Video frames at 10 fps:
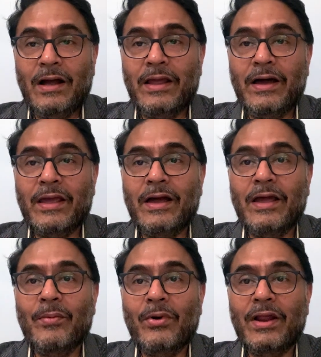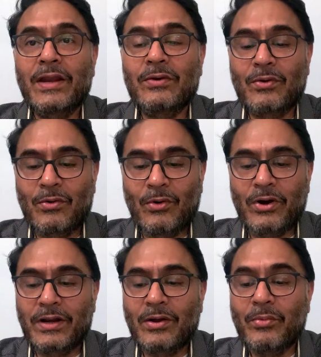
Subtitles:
I would like to quote,